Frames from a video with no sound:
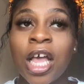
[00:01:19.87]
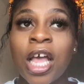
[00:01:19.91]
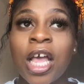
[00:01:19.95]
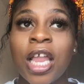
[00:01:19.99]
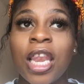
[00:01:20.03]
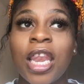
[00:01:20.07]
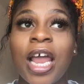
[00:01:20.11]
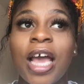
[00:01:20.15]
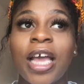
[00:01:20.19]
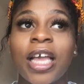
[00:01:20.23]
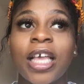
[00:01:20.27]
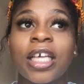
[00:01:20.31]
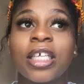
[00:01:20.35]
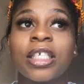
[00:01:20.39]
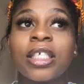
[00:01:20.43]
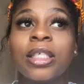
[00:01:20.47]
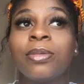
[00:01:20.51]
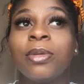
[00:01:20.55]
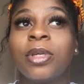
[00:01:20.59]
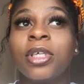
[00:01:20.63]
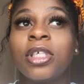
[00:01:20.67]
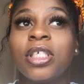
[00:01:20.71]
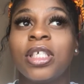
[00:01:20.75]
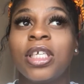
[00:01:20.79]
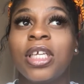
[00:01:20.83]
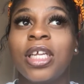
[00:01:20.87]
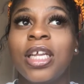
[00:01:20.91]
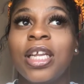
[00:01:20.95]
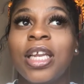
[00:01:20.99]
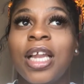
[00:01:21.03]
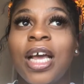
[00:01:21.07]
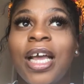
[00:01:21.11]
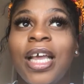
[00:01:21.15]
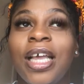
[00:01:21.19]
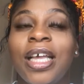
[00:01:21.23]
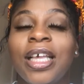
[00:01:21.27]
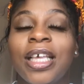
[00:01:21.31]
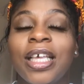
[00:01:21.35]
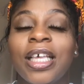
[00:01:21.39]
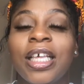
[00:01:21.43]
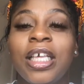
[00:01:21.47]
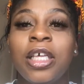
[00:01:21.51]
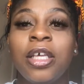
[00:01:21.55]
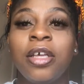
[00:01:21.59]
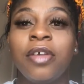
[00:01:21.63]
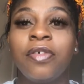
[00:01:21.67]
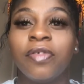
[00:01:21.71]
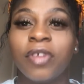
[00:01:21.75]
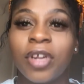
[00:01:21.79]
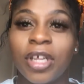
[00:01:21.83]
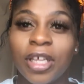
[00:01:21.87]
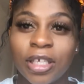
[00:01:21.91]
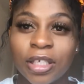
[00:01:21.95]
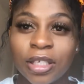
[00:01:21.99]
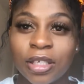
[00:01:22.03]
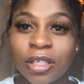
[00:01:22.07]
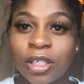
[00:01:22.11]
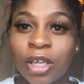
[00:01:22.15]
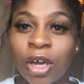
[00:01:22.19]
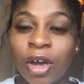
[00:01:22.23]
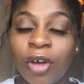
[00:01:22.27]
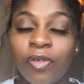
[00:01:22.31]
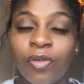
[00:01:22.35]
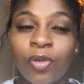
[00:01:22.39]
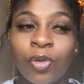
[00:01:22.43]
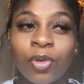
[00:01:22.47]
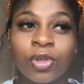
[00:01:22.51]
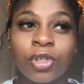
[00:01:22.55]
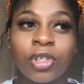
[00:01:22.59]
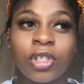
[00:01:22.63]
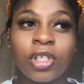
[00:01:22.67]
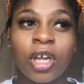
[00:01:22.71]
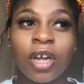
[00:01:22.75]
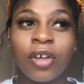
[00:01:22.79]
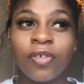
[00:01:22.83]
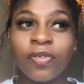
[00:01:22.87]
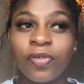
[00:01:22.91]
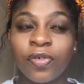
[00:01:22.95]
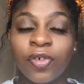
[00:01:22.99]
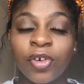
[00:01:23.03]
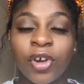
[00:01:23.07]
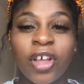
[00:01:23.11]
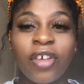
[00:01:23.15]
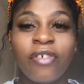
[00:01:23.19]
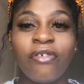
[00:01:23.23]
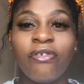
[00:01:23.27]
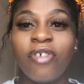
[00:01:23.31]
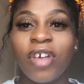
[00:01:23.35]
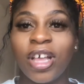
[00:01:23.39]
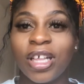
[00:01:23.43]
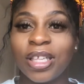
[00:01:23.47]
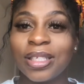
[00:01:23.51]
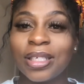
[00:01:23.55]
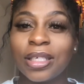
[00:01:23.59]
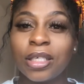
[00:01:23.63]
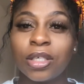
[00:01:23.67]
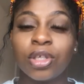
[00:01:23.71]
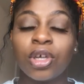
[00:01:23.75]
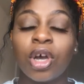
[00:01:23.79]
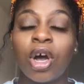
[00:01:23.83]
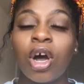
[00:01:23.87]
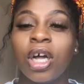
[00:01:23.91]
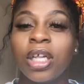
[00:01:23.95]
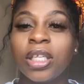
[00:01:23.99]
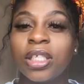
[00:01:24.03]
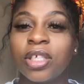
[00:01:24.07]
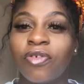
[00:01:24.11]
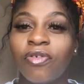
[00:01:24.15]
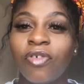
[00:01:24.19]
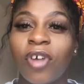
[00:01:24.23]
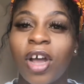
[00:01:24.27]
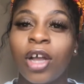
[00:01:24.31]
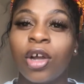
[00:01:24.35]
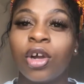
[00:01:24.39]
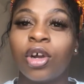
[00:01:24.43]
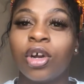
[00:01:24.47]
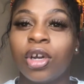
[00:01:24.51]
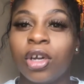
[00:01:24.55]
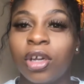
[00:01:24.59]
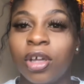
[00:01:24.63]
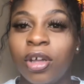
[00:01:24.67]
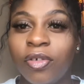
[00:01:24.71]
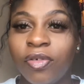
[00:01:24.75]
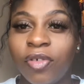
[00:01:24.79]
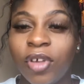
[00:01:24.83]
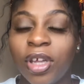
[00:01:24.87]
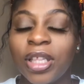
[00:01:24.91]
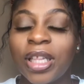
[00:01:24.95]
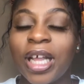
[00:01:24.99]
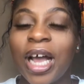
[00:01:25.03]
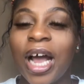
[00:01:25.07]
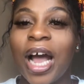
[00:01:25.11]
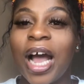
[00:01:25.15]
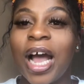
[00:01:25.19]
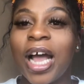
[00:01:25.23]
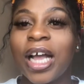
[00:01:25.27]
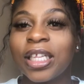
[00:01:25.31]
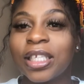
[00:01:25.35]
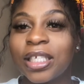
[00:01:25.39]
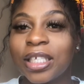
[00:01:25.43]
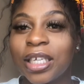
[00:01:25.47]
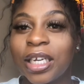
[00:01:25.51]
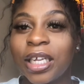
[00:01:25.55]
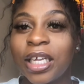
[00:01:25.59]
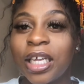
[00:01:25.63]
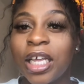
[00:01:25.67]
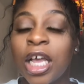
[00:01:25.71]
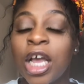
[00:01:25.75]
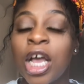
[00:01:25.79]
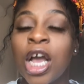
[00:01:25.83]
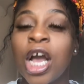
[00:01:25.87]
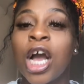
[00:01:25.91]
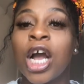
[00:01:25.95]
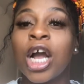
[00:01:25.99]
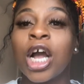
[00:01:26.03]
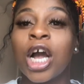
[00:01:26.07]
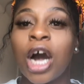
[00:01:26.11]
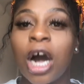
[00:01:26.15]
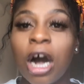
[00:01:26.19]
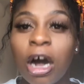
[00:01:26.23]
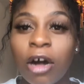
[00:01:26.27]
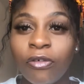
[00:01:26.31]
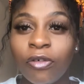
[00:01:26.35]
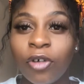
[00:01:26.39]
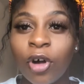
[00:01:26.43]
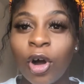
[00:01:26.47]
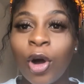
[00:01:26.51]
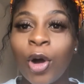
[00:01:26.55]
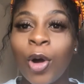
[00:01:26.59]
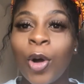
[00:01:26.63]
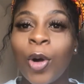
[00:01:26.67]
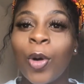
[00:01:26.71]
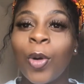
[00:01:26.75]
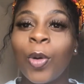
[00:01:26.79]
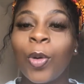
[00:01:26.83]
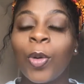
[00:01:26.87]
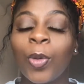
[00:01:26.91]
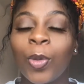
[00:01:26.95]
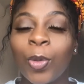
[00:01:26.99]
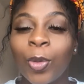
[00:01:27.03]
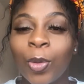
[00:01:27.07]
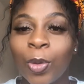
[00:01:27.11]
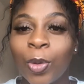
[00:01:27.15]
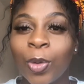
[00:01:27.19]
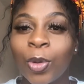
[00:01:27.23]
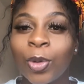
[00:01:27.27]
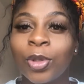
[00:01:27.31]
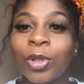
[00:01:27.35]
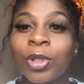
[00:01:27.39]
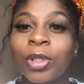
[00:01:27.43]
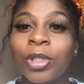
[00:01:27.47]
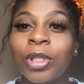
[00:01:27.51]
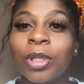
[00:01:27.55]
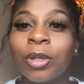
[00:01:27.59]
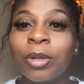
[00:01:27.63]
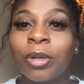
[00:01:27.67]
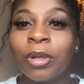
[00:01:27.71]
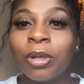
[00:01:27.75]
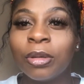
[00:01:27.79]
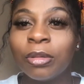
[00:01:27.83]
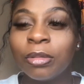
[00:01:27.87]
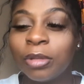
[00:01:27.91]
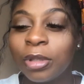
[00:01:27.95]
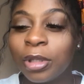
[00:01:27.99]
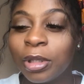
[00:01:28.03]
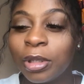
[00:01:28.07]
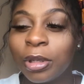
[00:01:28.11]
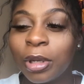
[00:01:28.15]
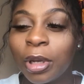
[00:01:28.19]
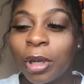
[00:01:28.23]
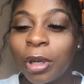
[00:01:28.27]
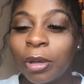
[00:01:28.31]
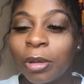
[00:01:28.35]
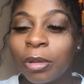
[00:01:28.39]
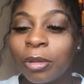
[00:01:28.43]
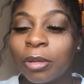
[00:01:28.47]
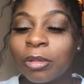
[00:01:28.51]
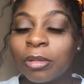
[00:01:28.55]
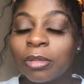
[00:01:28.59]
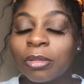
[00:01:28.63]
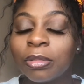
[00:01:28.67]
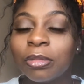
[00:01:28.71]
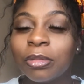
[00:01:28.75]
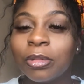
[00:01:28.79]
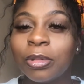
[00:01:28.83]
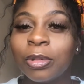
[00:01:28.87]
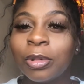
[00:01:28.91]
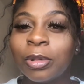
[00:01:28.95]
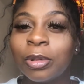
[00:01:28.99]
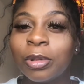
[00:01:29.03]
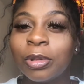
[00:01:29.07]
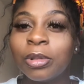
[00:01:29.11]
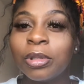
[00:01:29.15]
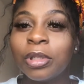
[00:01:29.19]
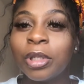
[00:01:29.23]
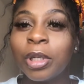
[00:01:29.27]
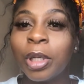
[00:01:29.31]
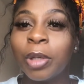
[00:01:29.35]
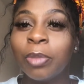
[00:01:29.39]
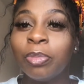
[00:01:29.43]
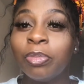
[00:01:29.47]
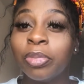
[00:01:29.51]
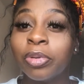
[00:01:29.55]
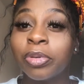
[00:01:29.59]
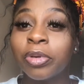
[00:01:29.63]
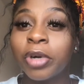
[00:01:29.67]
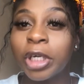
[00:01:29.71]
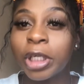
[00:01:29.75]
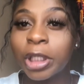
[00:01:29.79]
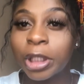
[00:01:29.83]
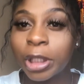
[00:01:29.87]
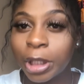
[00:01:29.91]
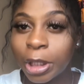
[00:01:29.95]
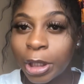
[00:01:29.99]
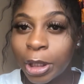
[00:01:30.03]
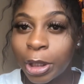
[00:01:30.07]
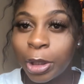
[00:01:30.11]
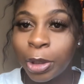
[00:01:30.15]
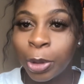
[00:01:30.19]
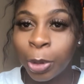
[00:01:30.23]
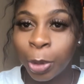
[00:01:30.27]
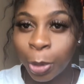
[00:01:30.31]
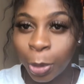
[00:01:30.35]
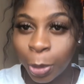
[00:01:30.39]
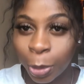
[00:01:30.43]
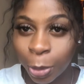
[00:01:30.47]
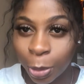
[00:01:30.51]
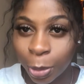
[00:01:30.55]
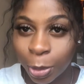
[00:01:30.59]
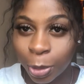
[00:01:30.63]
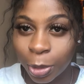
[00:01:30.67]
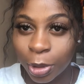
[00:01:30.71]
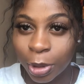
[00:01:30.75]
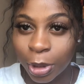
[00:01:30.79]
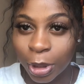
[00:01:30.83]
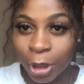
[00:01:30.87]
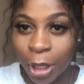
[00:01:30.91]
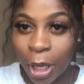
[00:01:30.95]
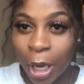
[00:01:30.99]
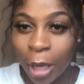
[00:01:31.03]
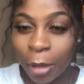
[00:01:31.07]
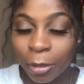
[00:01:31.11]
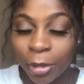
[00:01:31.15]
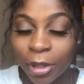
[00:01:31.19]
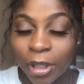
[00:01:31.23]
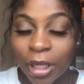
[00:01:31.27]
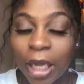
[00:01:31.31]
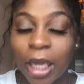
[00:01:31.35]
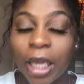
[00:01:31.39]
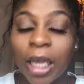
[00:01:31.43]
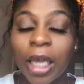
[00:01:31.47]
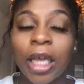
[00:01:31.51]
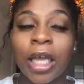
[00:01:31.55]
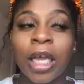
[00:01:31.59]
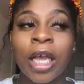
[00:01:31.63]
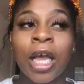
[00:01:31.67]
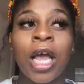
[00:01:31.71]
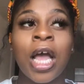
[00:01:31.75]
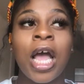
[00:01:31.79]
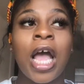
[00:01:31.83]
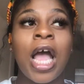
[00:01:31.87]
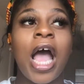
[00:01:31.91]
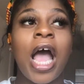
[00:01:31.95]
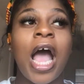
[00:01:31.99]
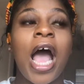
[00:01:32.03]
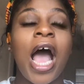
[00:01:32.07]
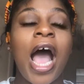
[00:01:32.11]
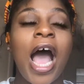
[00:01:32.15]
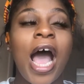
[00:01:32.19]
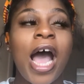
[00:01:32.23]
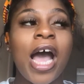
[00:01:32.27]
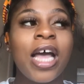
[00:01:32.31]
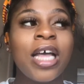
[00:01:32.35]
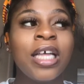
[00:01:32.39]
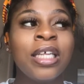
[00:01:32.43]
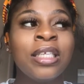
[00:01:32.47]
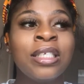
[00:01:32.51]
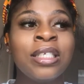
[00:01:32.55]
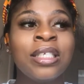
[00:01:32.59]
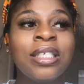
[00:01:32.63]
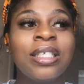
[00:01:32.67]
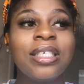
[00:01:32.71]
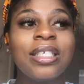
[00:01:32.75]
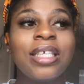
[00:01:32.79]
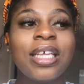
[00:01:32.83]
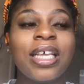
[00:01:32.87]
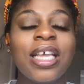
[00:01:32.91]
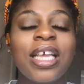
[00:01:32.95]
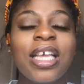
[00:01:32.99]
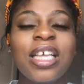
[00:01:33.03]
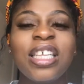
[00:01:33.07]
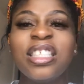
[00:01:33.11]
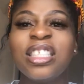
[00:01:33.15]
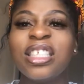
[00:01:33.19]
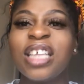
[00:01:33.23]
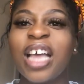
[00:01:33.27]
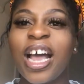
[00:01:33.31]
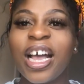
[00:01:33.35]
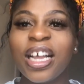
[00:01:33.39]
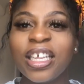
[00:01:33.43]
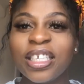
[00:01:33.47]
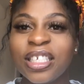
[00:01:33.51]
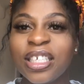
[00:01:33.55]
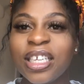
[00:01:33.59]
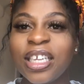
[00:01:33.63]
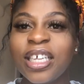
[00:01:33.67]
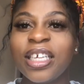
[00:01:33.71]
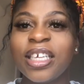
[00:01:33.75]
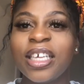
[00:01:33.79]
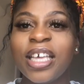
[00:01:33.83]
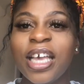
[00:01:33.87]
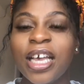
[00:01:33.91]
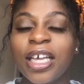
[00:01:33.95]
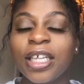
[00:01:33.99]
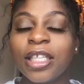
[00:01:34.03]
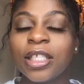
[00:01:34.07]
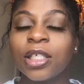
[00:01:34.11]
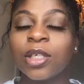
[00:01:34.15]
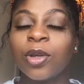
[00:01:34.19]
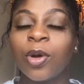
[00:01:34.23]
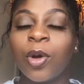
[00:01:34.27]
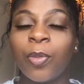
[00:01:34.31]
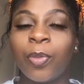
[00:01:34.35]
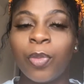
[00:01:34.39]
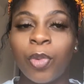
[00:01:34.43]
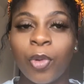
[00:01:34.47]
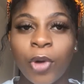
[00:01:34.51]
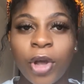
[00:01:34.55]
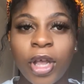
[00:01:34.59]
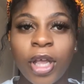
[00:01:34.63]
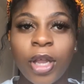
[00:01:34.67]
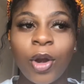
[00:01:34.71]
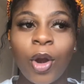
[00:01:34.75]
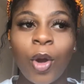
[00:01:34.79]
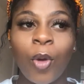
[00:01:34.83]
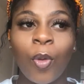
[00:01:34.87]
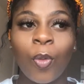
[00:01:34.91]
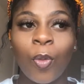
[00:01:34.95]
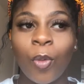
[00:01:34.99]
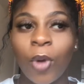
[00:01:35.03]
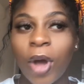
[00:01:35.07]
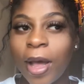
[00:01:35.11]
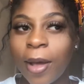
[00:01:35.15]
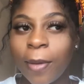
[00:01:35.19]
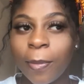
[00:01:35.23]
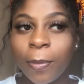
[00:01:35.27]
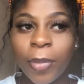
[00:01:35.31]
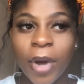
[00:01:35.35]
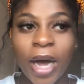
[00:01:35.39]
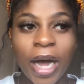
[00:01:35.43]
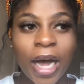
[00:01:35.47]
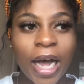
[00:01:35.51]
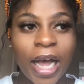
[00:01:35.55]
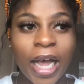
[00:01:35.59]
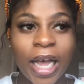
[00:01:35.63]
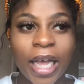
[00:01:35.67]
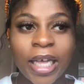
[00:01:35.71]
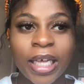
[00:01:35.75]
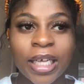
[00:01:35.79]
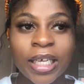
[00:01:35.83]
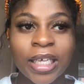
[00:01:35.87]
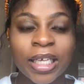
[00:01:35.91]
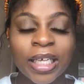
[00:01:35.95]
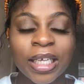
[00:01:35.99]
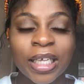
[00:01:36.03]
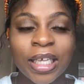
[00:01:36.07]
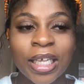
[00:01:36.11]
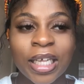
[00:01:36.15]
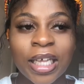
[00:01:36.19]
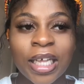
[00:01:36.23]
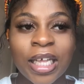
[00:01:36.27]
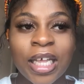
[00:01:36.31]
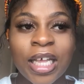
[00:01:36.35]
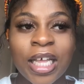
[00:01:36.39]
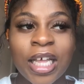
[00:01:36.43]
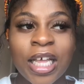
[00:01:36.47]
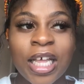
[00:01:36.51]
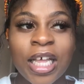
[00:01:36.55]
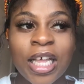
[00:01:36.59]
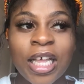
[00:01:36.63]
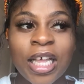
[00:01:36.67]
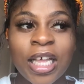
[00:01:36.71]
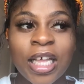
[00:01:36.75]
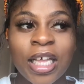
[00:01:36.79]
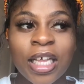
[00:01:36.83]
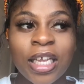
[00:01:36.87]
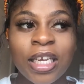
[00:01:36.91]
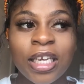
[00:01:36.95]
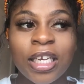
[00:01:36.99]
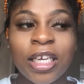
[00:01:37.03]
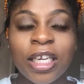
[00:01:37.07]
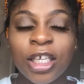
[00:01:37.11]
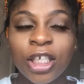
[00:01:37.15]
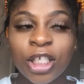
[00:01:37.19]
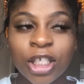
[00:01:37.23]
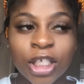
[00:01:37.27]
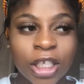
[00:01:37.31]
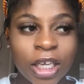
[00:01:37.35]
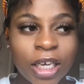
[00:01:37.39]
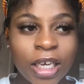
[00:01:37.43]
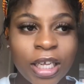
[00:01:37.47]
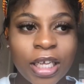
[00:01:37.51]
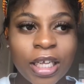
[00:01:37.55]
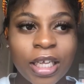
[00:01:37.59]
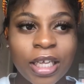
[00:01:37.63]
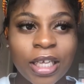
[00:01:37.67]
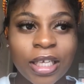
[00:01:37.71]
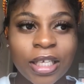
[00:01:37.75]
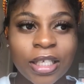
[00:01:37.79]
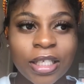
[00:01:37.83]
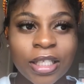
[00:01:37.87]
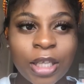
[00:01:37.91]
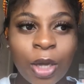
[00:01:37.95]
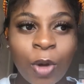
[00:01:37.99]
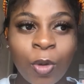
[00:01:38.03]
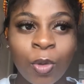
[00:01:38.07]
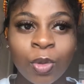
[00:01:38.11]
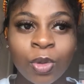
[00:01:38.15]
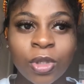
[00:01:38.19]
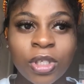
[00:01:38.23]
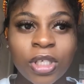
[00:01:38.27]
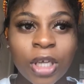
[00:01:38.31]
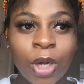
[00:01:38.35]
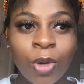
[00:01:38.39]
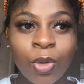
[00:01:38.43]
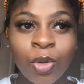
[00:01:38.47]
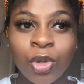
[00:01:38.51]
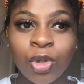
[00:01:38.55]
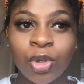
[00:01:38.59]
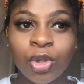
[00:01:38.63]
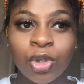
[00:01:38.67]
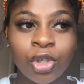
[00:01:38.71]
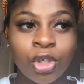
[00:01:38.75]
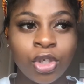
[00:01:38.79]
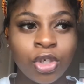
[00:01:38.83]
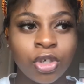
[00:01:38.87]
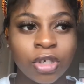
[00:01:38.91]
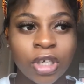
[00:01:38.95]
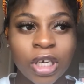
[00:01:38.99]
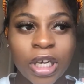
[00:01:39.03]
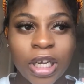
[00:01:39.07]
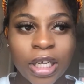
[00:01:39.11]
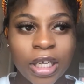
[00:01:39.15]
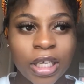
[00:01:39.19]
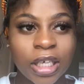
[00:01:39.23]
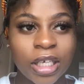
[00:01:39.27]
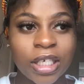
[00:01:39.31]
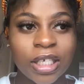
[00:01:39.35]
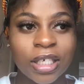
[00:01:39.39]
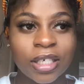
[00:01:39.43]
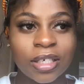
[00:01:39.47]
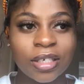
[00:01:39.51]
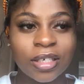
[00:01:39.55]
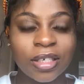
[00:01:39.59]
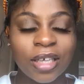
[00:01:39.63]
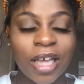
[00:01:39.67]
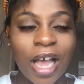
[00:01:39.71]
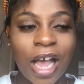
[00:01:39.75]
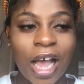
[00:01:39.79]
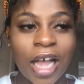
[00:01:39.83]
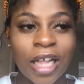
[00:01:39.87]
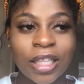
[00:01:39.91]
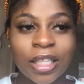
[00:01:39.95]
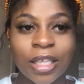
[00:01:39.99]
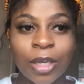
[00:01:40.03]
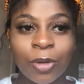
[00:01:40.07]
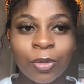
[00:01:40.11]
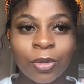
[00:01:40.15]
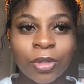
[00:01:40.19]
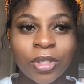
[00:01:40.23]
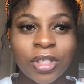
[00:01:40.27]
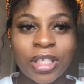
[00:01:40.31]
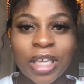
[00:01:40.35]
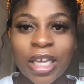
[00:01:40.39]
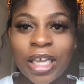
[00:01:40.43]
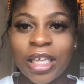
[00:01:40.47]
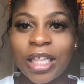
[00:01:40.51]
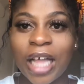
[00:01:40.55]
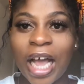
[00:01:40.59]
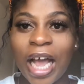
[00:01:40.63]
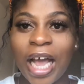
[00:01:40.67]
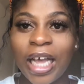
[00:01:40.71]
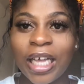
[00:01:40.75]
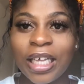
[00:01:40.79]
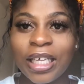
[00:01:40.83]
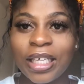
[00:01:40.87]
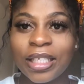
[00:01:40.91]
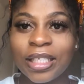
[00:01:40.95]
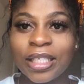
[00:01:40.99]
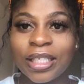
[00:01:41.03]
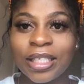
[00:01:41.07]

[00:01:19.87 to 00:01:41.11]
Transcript: like especially like evening stuff or stuff for events, it's hard to find clothing that actually cover all the, you know, all the precious jewels, do you know what I'm saying? And it's actually getting to a point whereby literally they will sell you string and they will say that